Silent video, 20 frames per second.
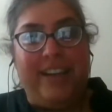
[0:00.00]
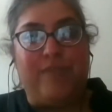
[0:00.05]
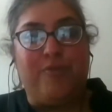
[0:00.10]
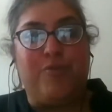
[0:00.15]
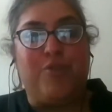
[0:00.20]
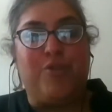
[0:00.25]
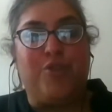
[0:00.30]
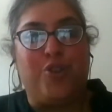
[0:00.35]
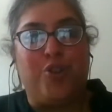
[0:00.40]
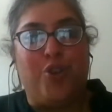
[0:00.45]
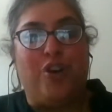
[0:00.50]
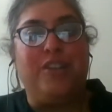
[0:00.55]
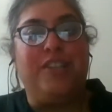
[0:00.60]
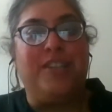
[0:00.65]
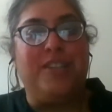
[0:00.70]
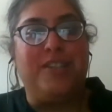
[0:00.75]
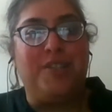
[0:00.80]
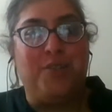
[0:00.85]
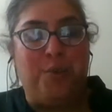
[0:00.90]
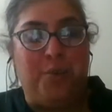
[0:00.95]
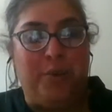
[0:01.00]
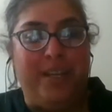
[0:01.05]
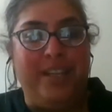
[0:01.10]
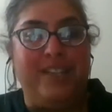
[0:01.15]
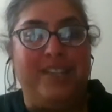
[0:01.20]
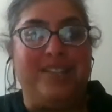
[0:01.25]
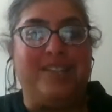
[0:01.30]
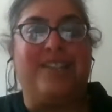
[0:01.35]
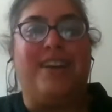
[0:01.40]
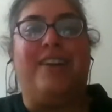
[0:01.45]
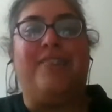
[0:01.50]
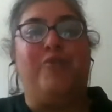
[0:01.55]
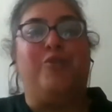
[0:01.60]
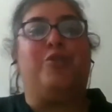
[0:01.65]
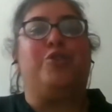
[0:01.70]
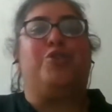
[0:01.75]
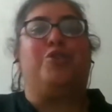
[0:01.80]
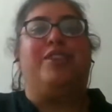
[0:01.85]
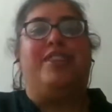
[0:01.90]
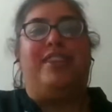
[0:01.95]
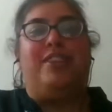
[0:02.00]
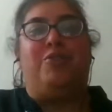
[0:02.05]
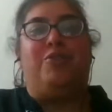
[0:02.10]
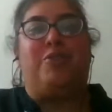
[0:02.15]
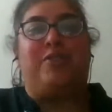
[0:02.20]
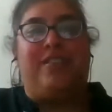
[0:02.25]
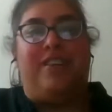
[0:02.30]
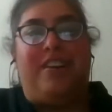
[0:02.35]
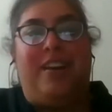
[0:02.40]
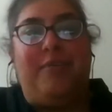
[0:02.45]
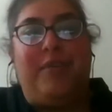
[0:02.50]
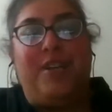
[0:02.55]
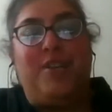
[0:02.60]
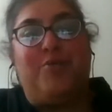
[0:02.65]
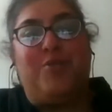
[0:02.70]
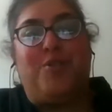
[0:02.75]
It was short and sweet. It's unfortunate that Dr. Ramesh was